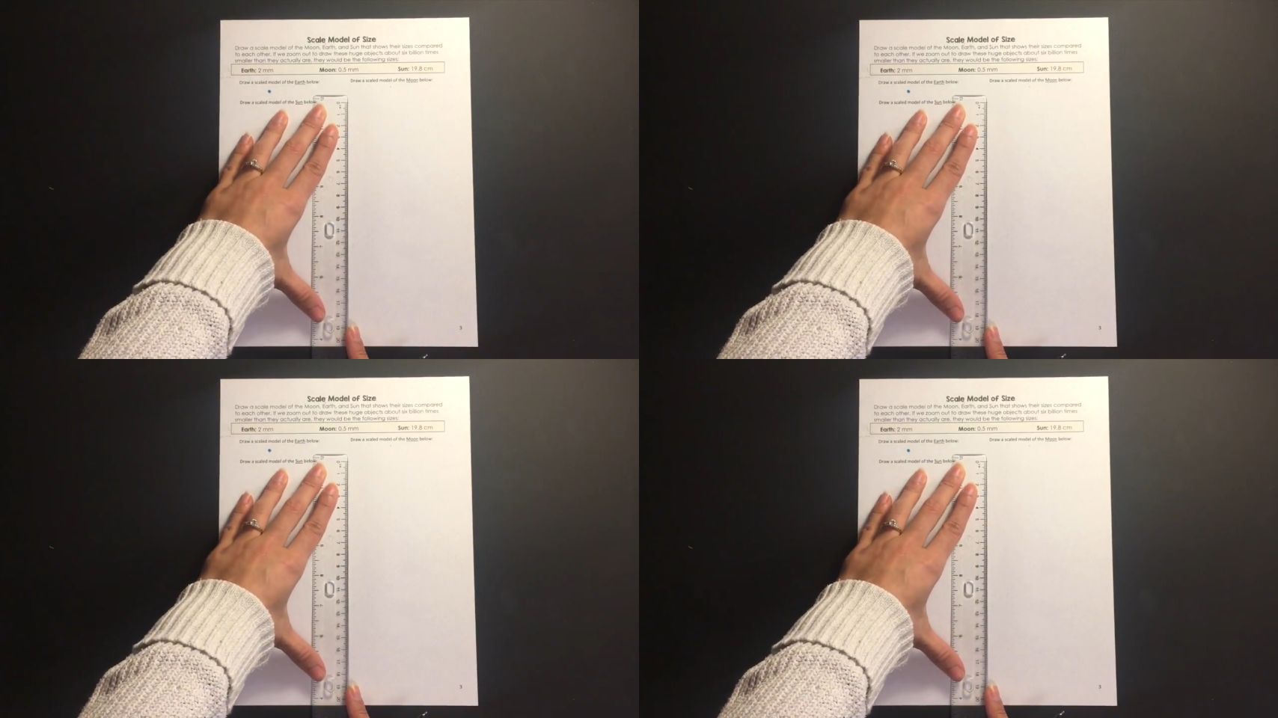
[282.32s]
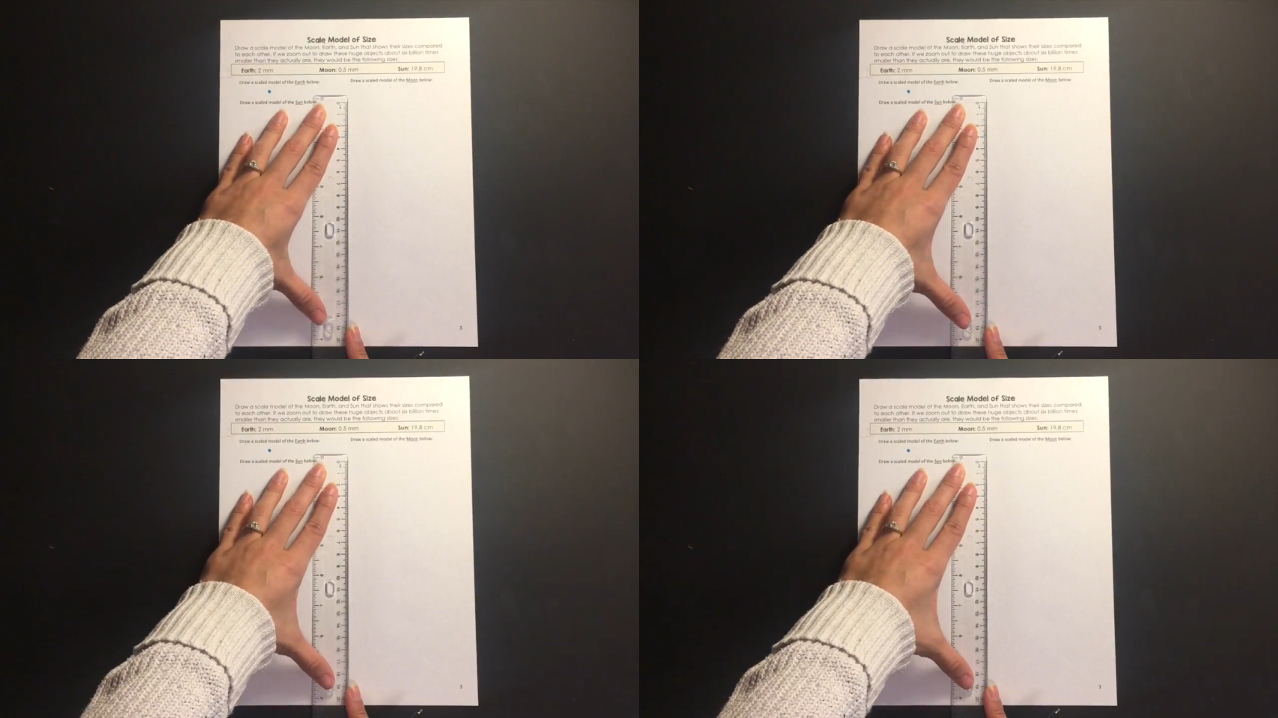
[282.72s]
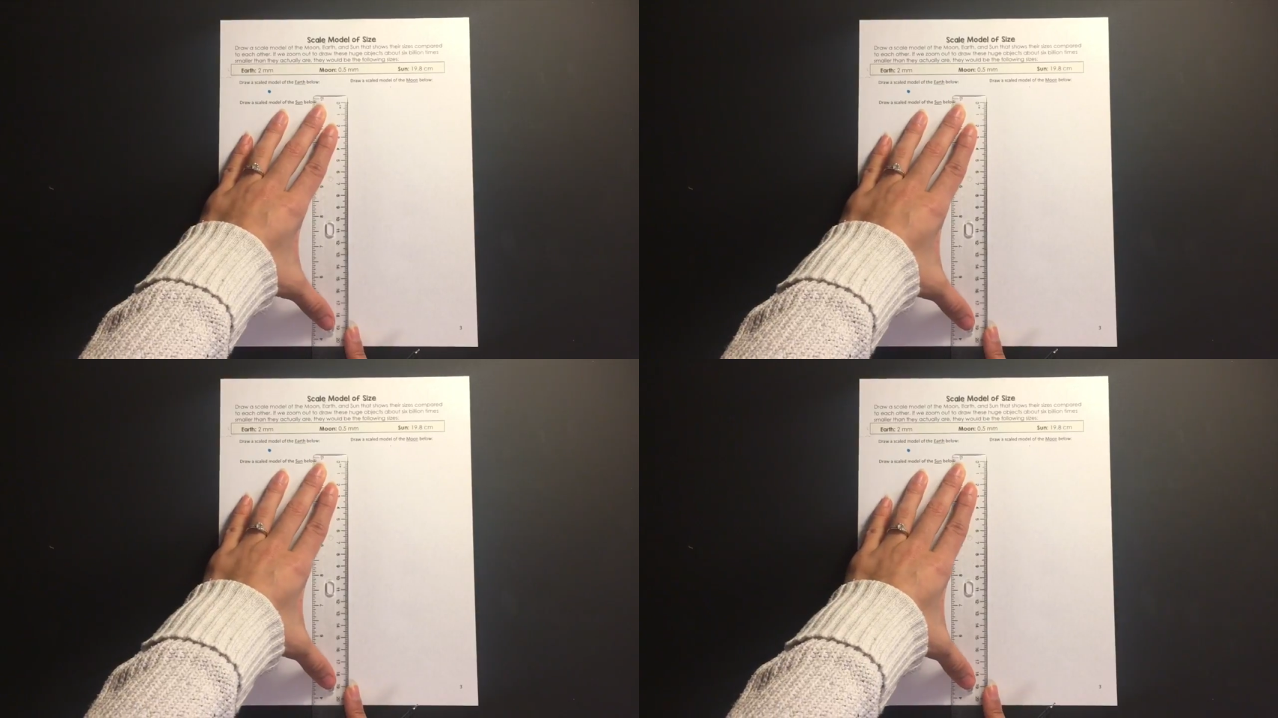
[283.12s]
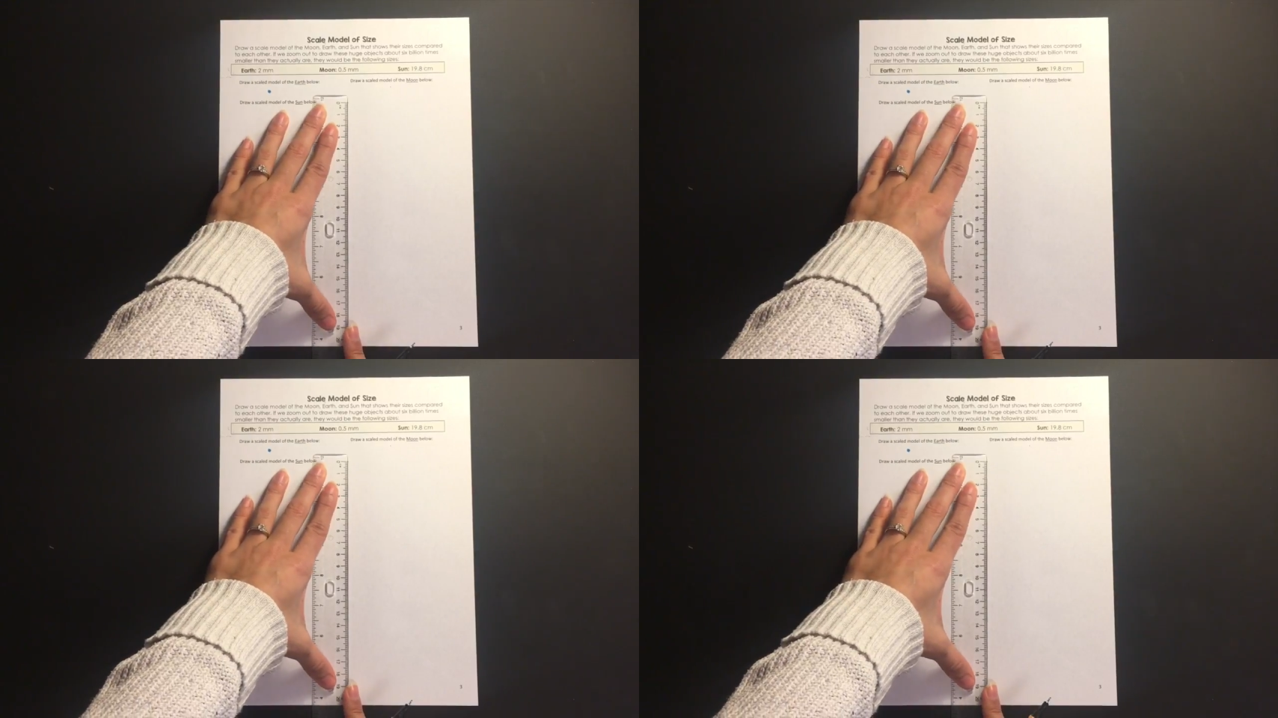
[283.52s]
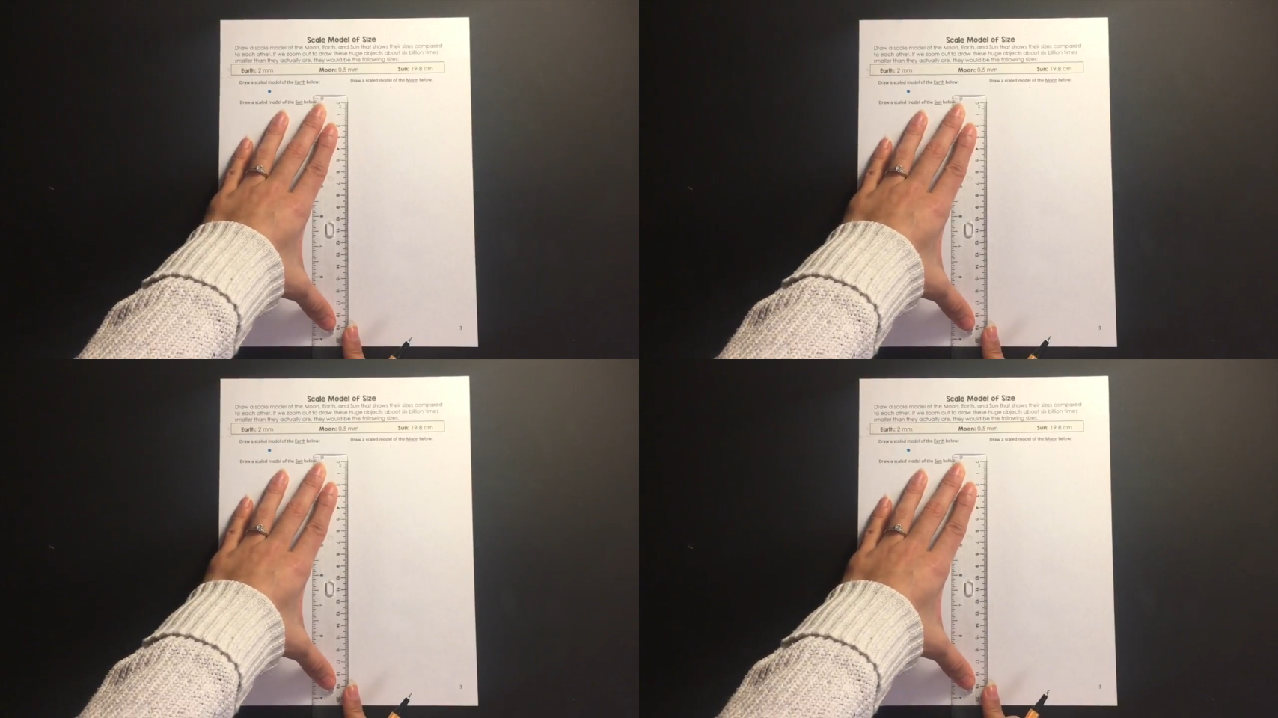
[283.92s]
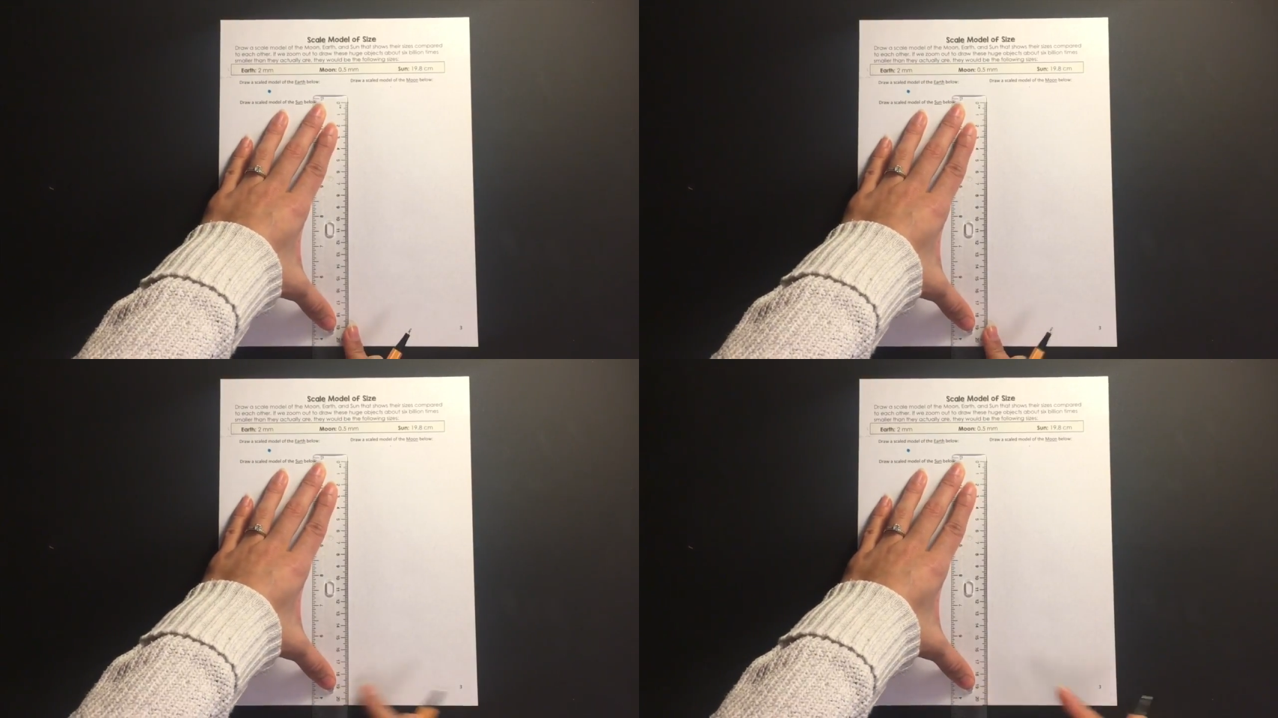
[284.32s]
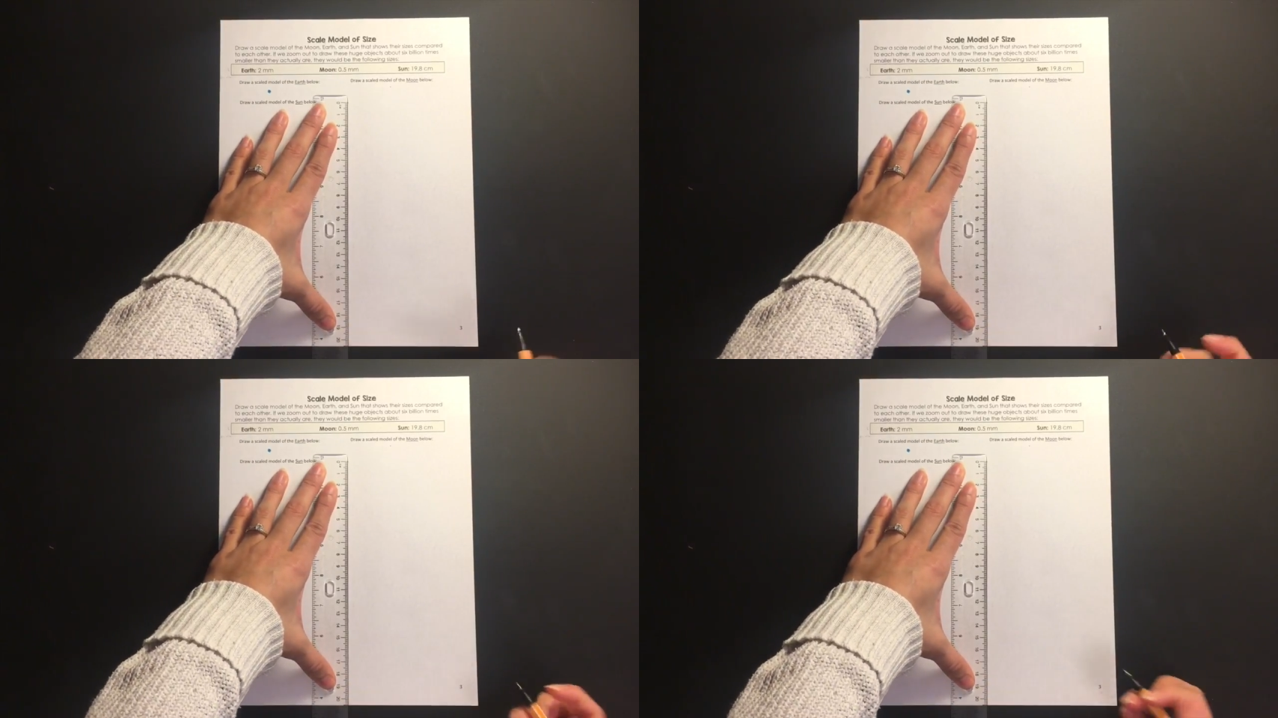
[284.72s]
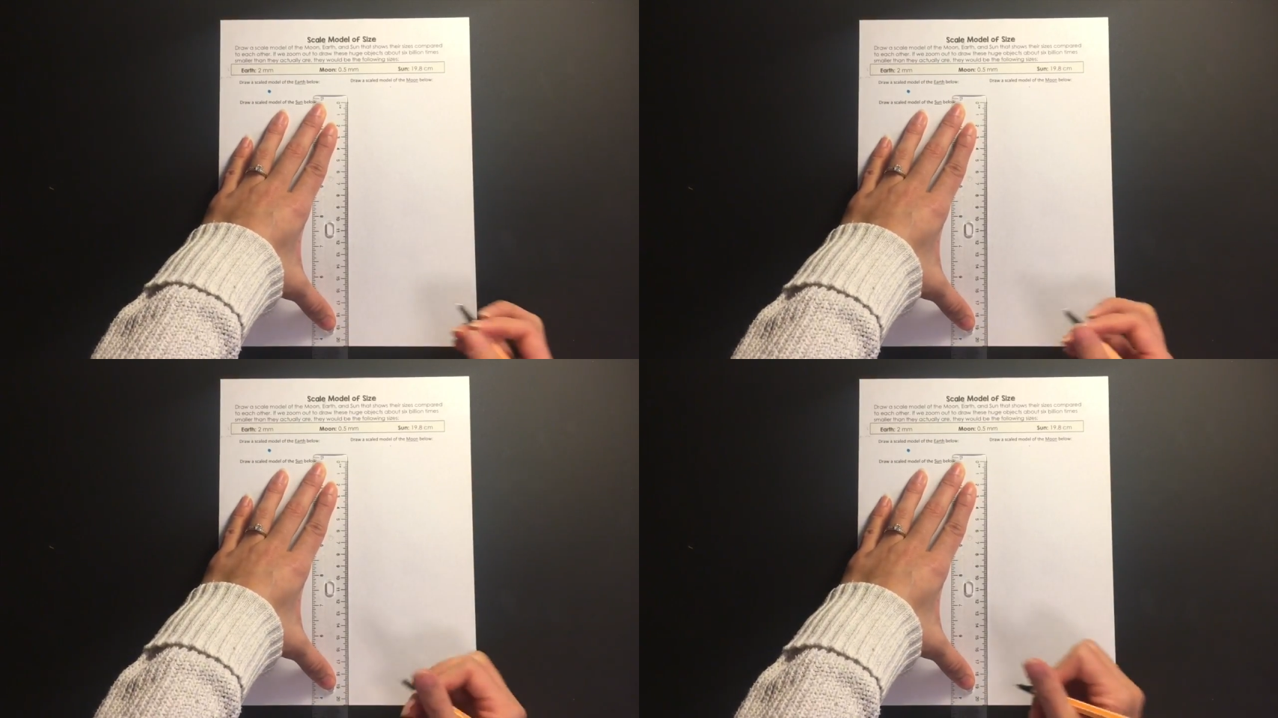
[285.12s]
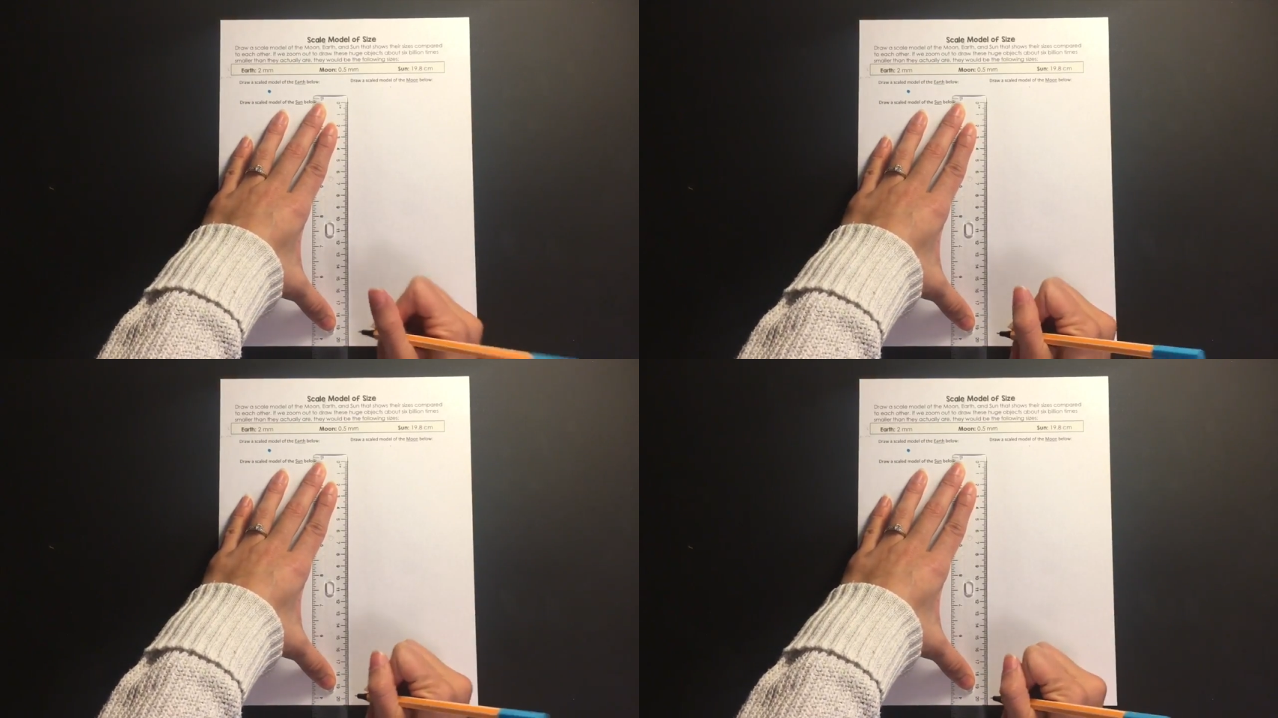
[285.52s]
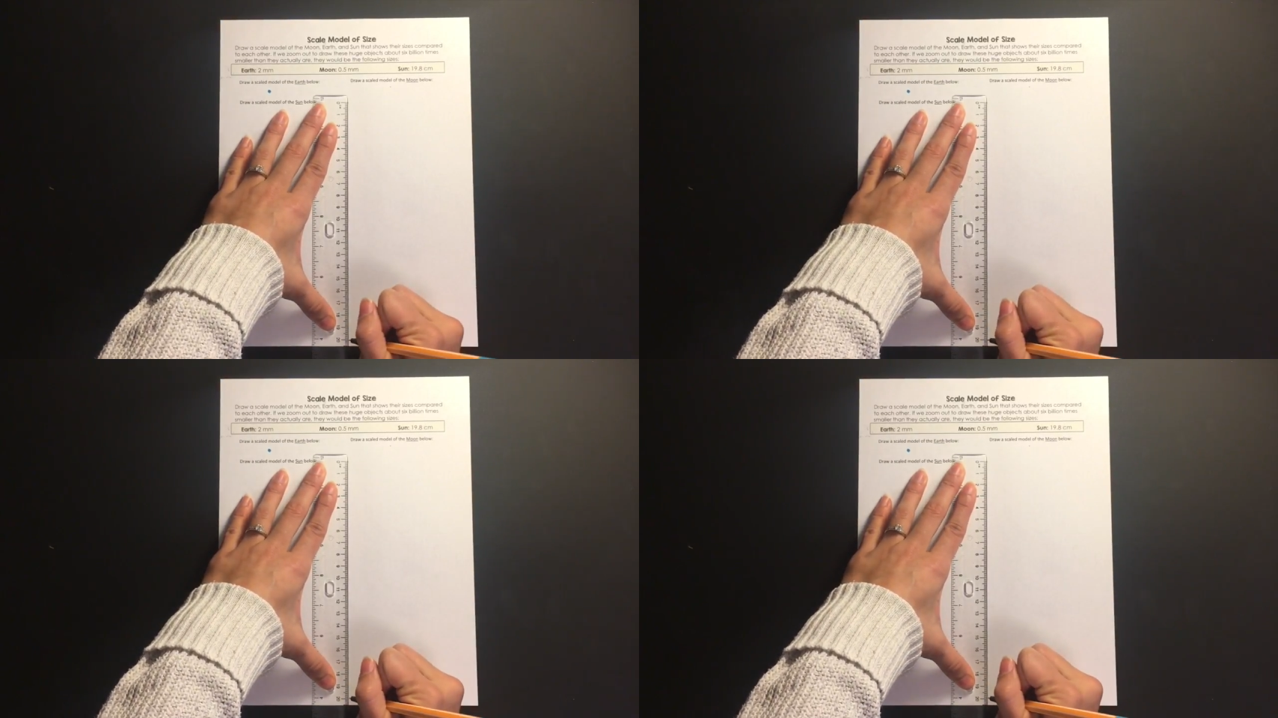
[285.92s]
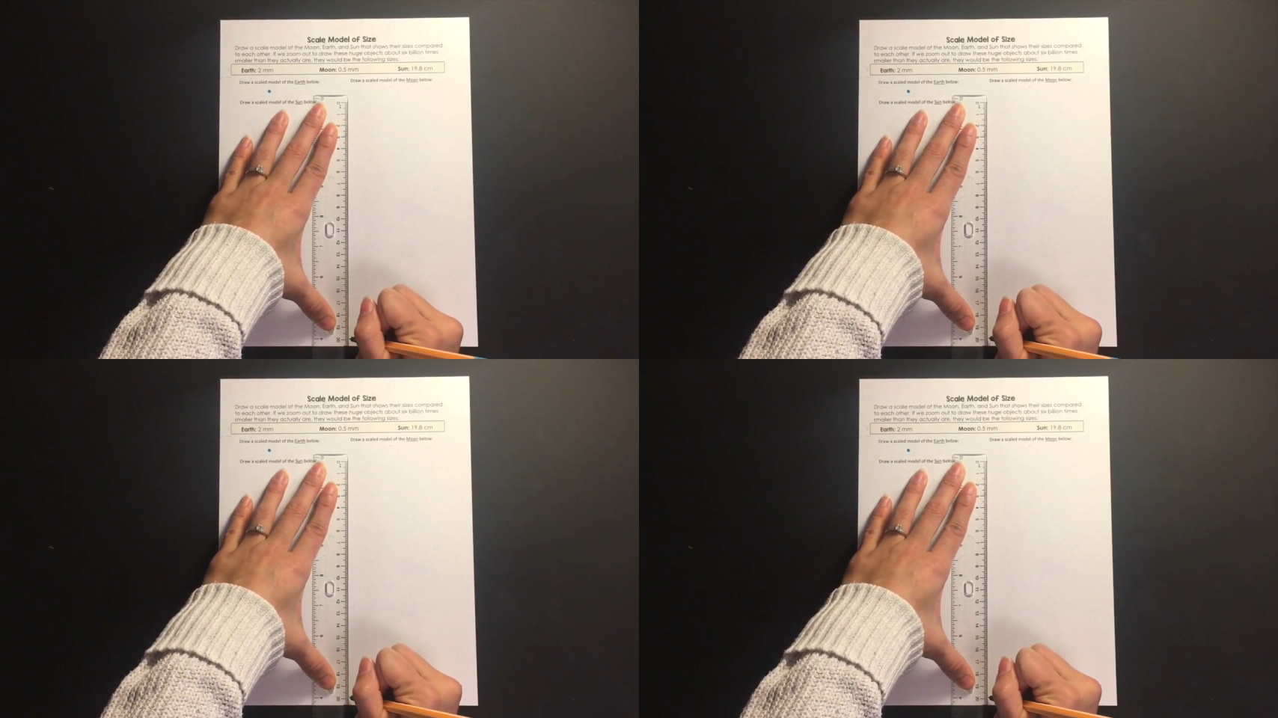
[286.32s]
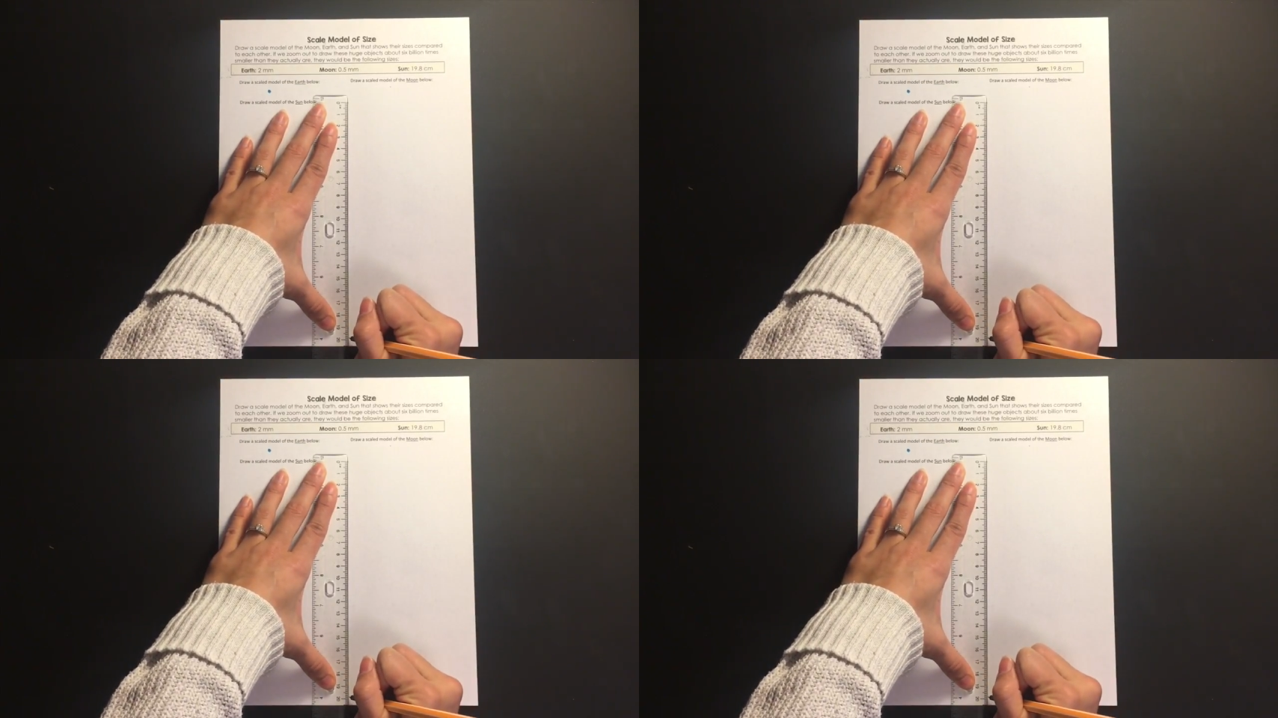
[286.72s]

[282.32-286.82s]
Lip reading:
[unreadable: no face in view]